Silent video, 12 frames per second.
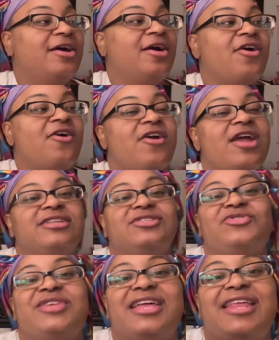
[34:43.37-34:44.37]
right,
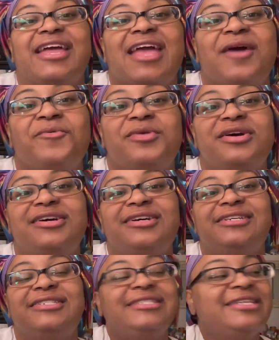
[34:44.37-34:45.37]
so now I got
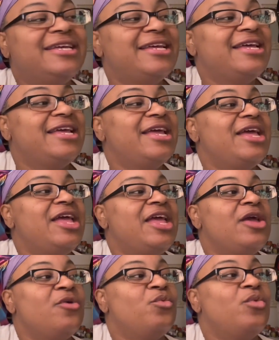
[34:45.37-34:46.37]
one.
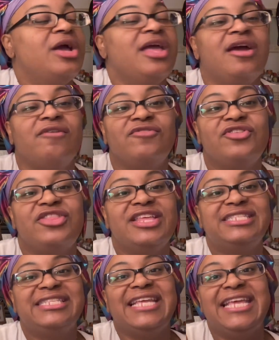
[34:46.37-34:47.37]
And whatever
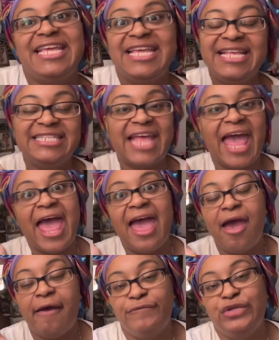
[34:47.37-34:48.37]
this is, I
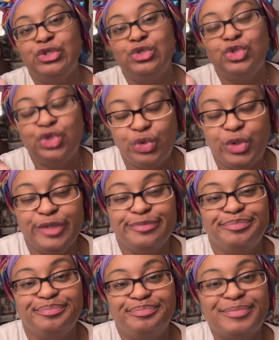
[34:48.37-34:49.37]
have to do it.
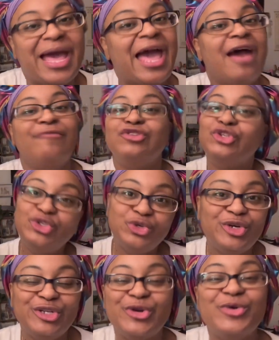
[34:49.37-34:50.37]
I have to
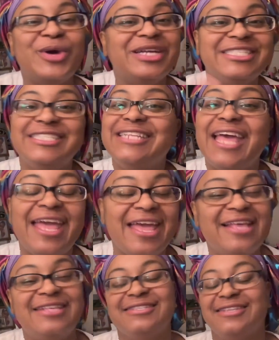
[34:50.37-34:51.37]
do it. No questions
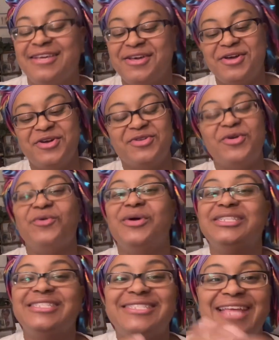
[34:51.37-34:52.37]
asked. No
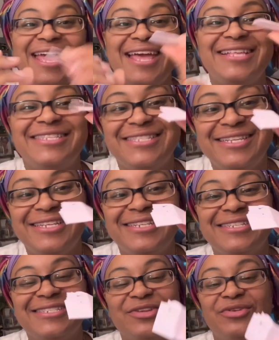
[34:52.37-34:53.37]
questions asked.
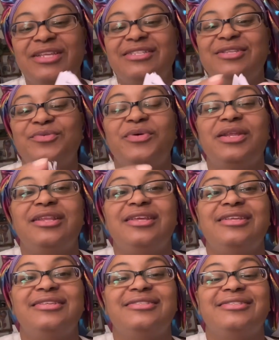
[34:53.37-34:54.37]
So let's see what it
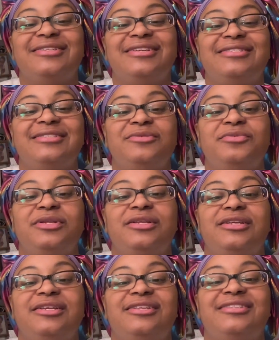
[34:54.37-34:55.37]
is. Let's see what it
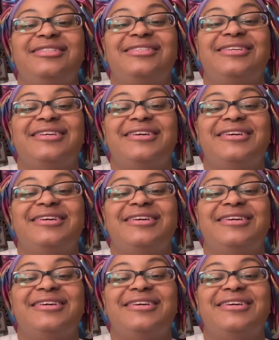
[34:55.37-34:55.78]
is.